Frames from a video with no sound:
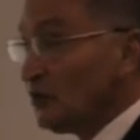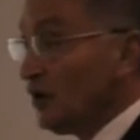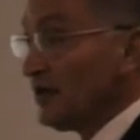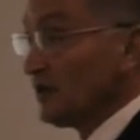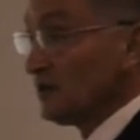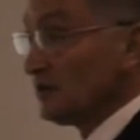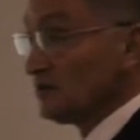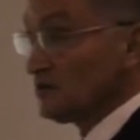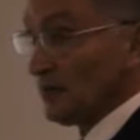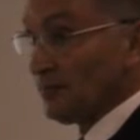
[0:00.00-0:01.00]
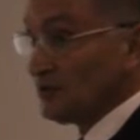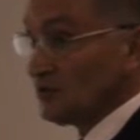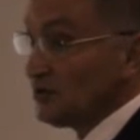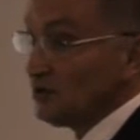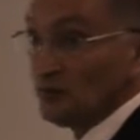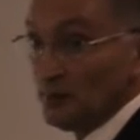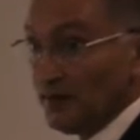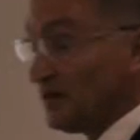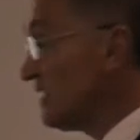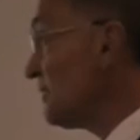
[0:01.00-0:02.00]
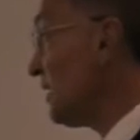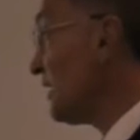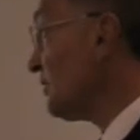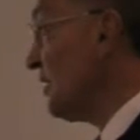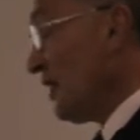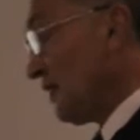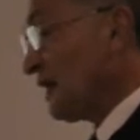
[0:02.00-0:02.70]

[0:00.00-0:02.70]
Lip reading: writing something to you, it could be an email,